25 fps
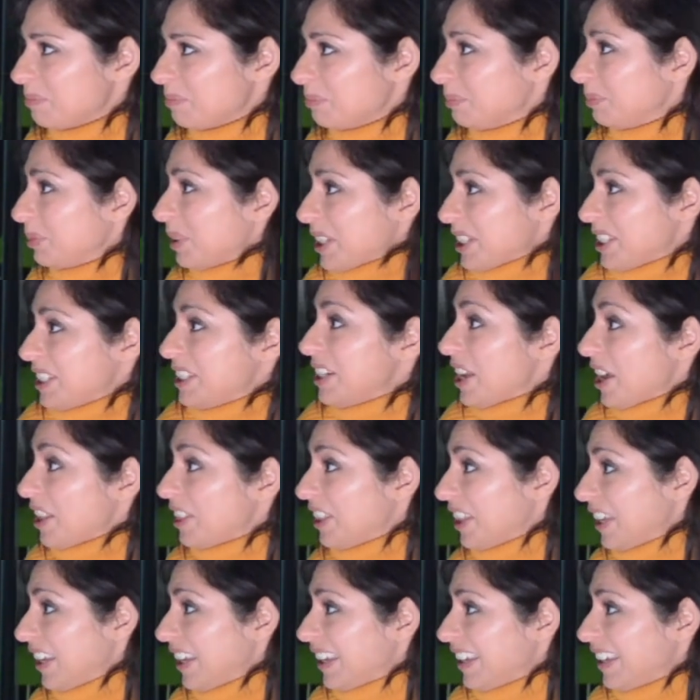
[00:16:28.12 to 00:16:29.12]
plus
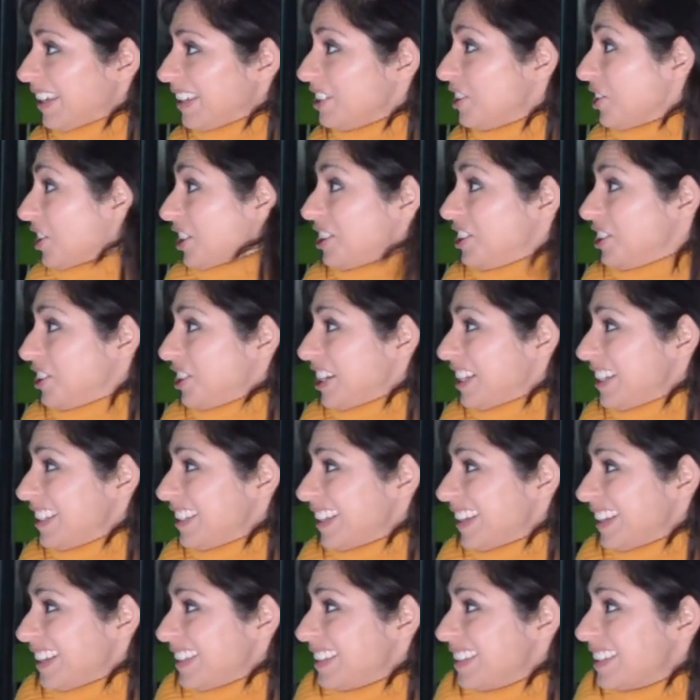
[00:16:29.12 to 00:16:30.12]
nothing, just
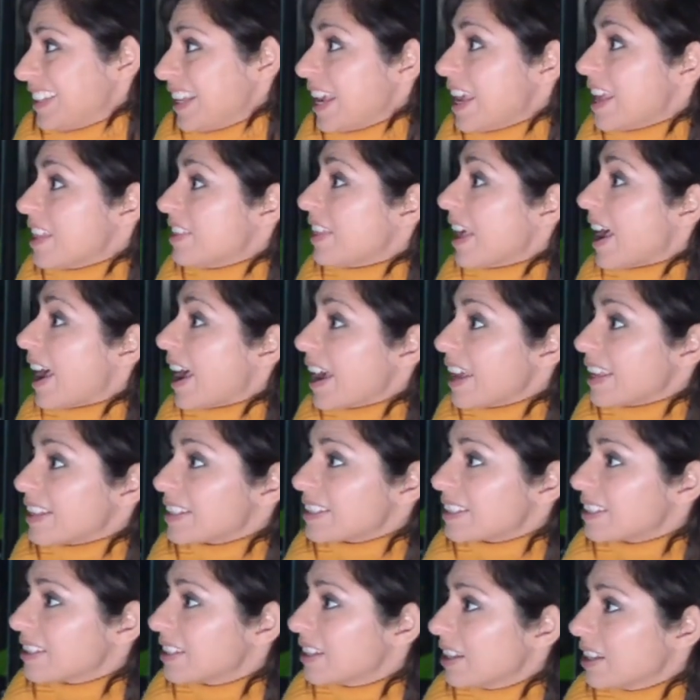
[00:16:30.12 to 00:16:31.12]
Jesus,
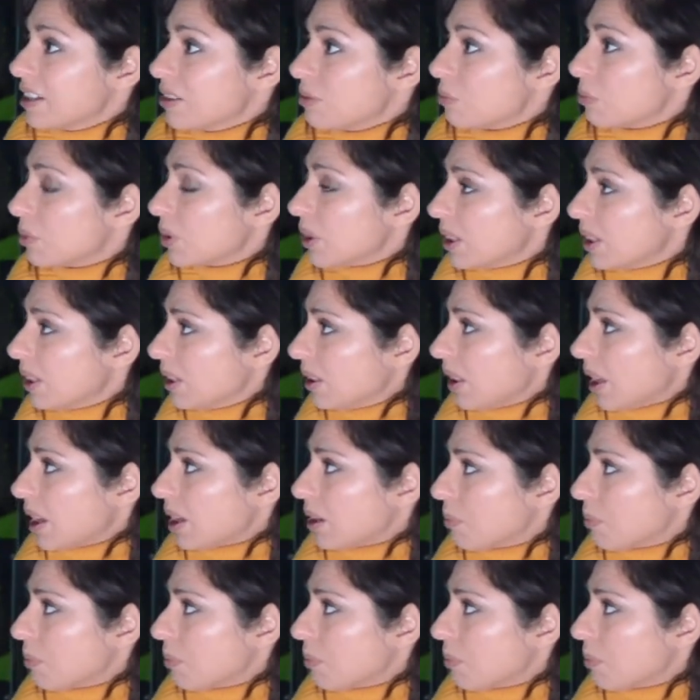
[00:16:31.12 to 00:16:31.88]
that really